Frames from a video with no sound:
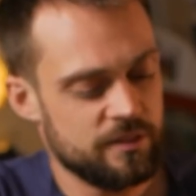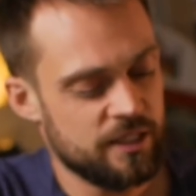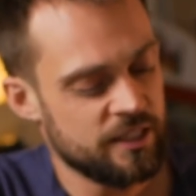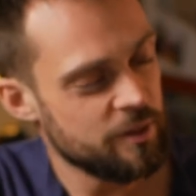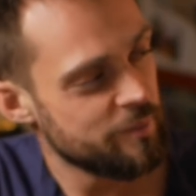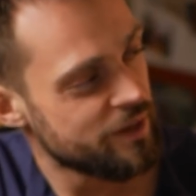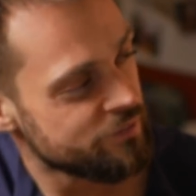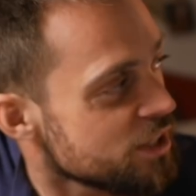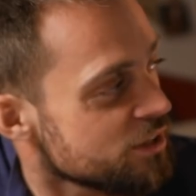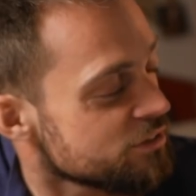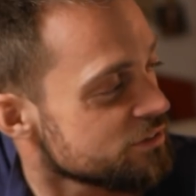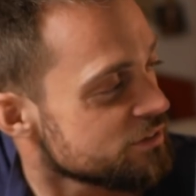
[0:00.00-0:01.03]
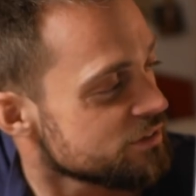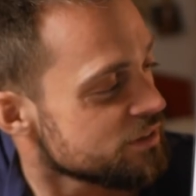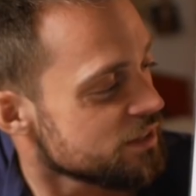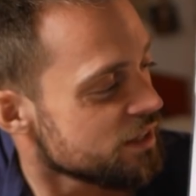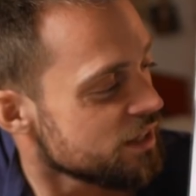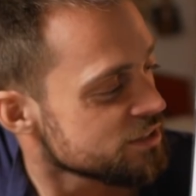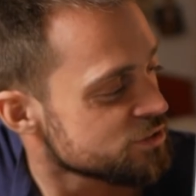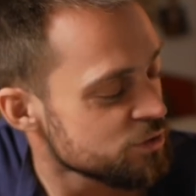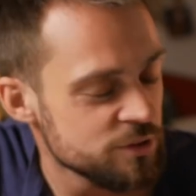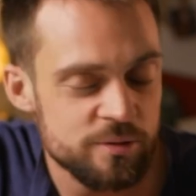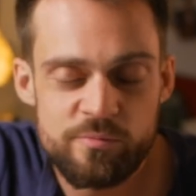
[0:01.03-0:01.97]
And then we have this one. I
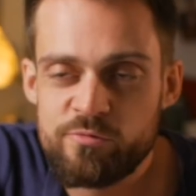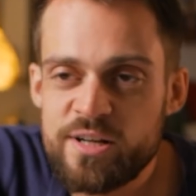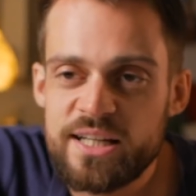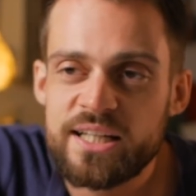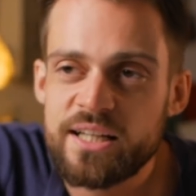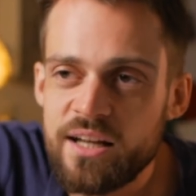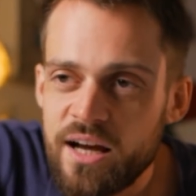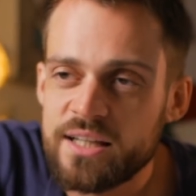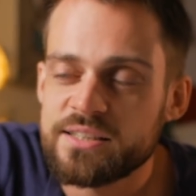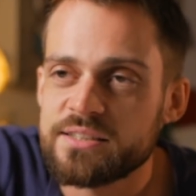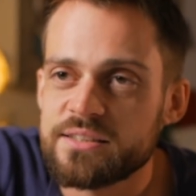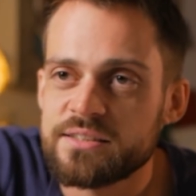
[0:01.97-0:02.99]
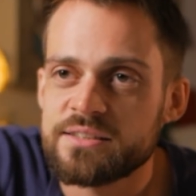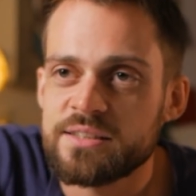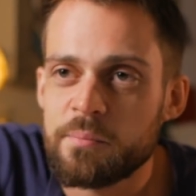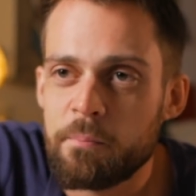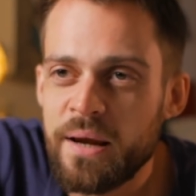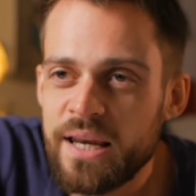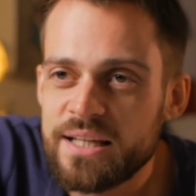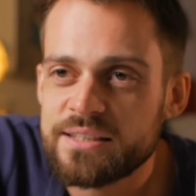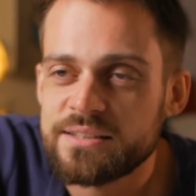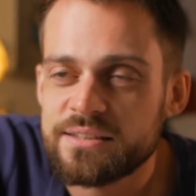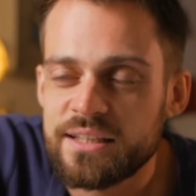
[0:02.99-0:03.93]
saw some really nice,
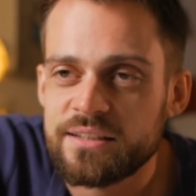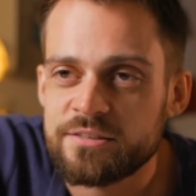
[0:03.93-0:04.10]
simplistic